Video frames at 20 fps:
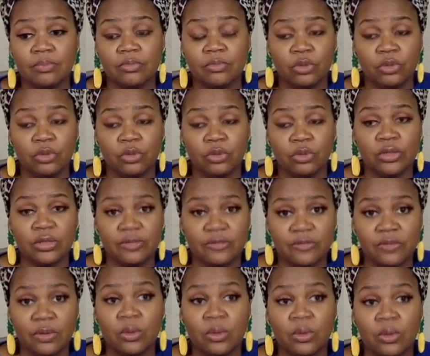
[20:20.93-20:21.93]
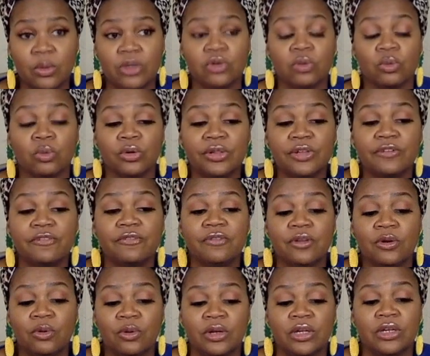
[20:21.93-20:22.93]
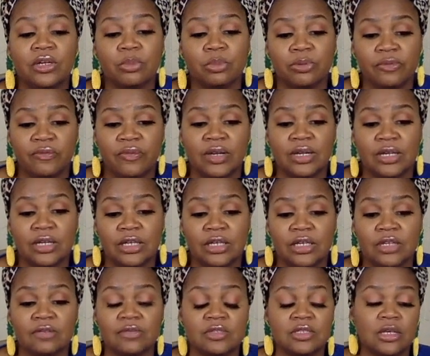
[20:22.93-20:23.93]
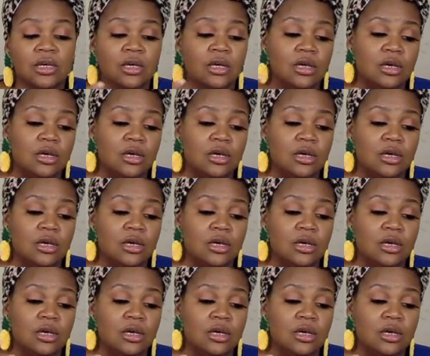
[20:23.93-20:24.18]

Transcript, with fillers: You're really flowing. You're really flowing in your prophetic gifts.